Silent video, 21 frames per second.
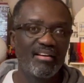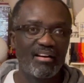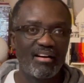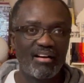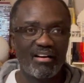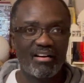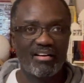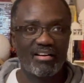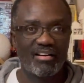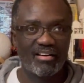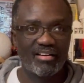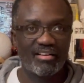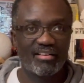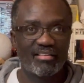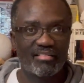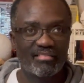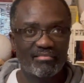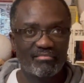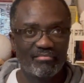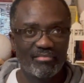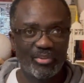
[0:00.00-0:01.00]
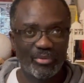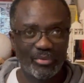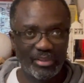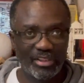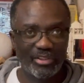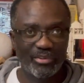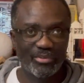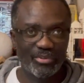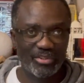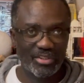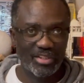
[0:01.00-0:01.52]
are only
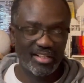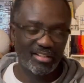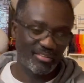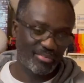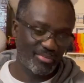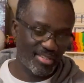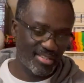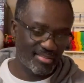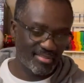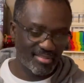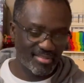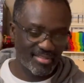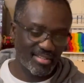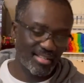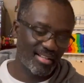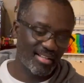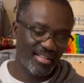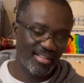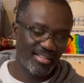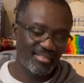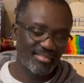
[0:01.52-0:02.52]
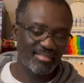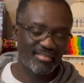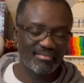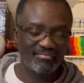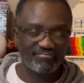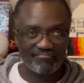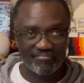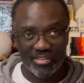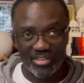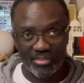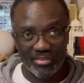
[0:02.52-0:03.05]
going to increase in size.
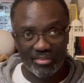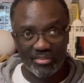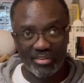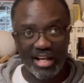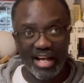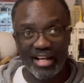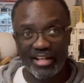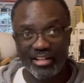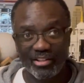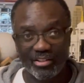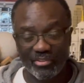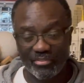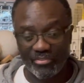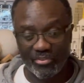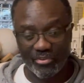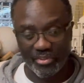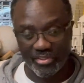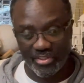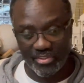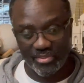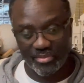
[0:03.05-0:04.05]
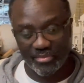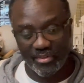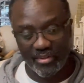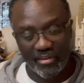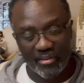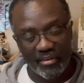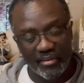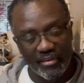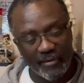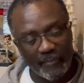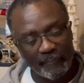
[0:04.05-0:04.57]
So I look forward to
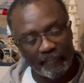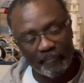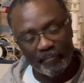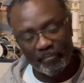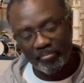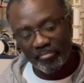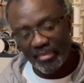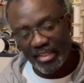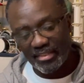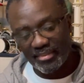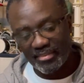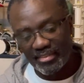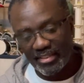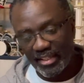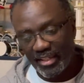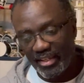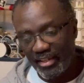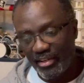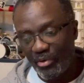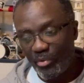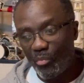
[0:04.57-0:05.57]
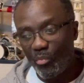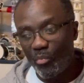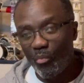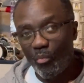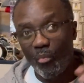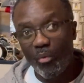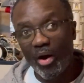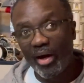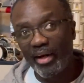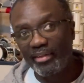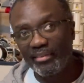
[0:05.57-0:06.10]
seeing
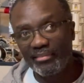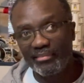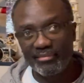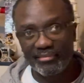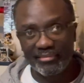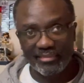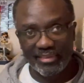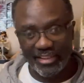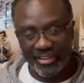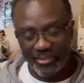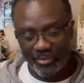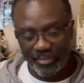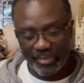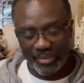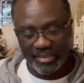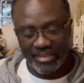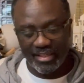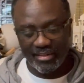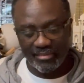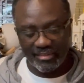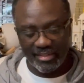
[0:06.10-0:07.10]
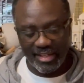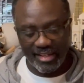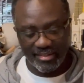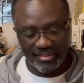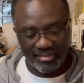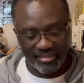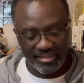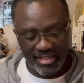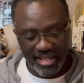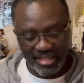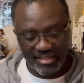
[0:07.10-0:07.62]
what Lego puts out
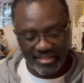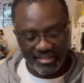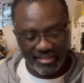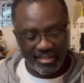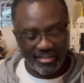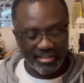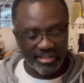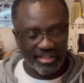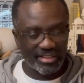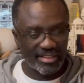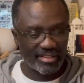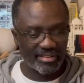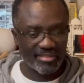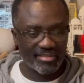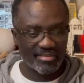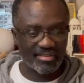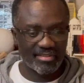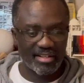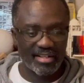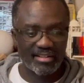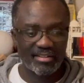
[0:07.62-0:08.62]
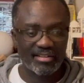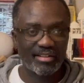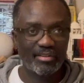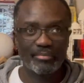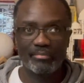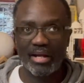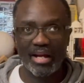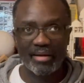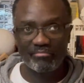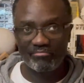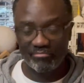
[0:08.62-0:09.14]
next as an architecture set, and
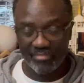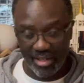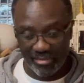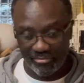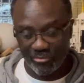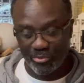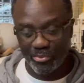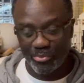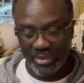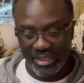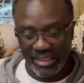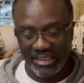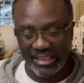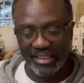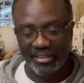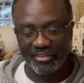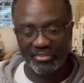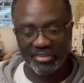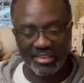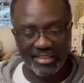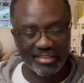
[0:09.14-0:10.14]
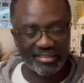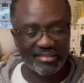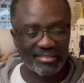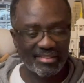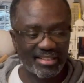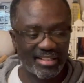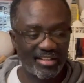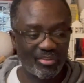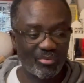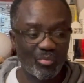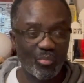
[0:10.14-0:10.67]
I'm really interested in
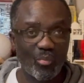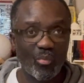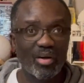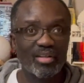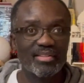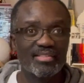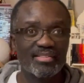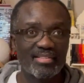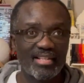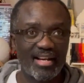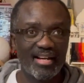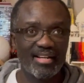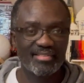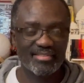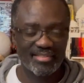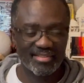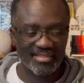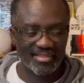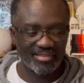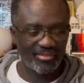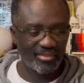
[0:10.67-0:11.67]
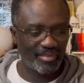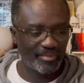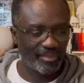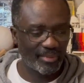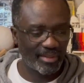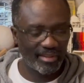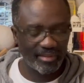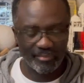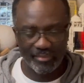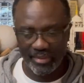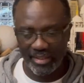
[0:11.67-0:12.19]
seeing what size it's going to
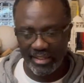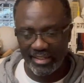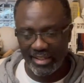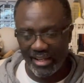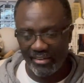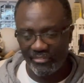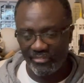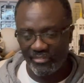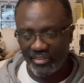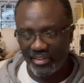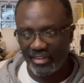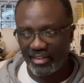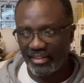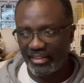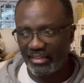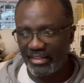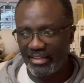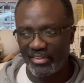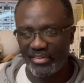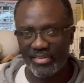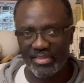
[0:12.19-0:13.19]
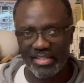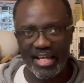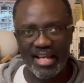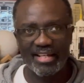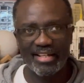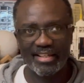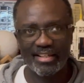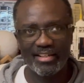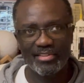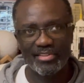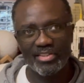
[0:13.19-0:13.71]
be. But I feel like Lego is
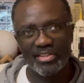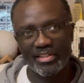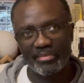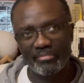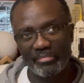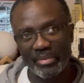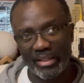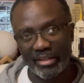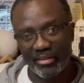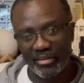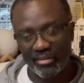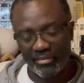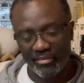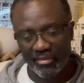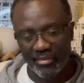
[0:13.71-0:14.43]
heading into the bigger